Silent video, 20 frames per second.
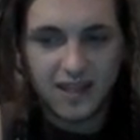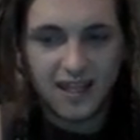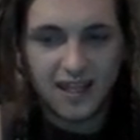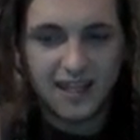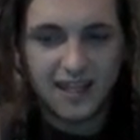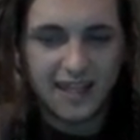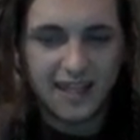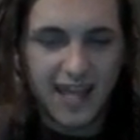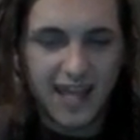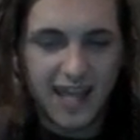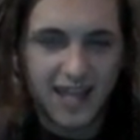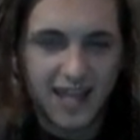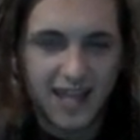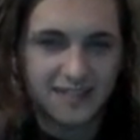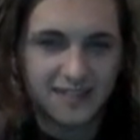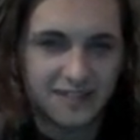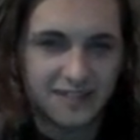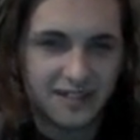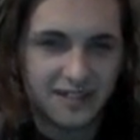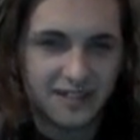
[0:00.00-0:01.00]
yeah,
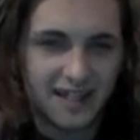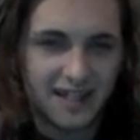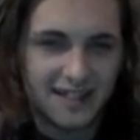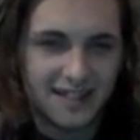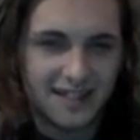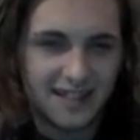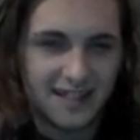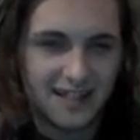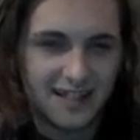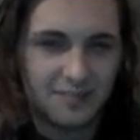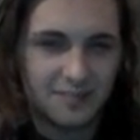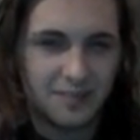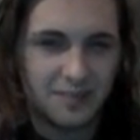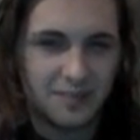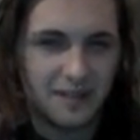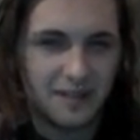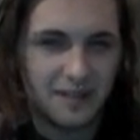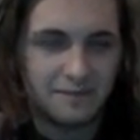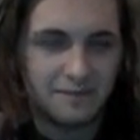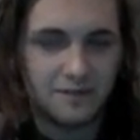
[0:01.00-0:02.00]
it's a good idea,
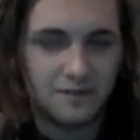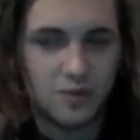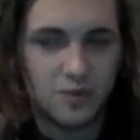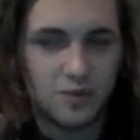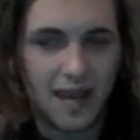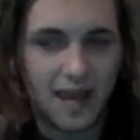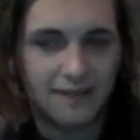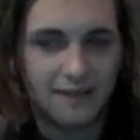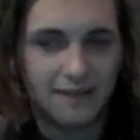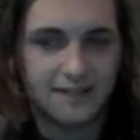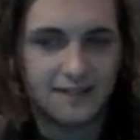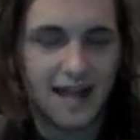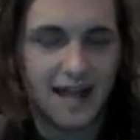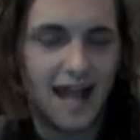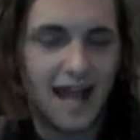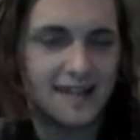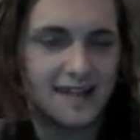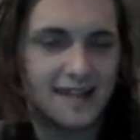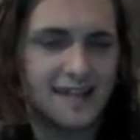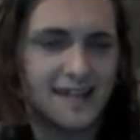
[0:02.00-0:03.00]
but if you have to
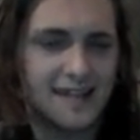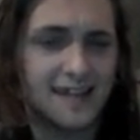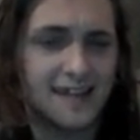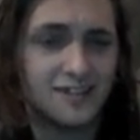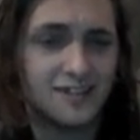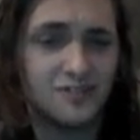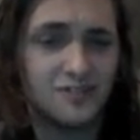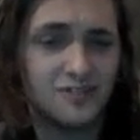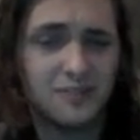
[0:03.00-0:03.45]
hide a tattoo,